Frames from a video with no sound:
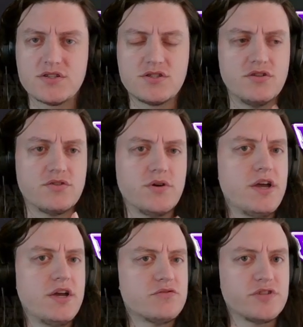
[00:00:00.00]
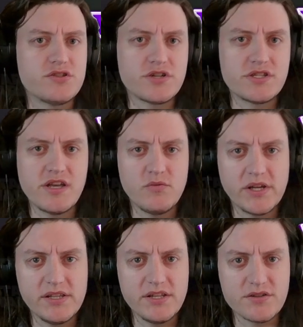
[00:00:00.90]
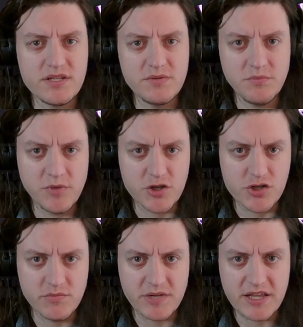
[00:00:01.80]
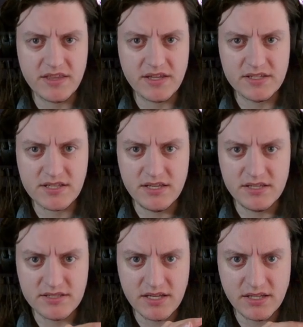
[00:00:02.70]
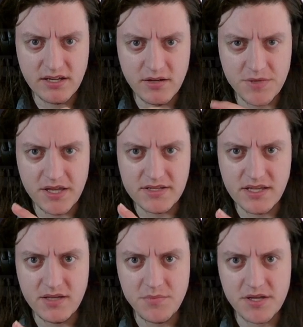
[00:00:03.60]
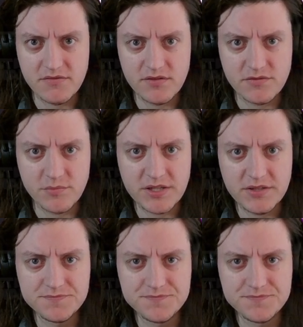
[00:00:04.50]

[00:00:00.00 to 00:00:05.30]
So resourcing that wing leader seemed marginal, but I think is ending up as a benefit for me.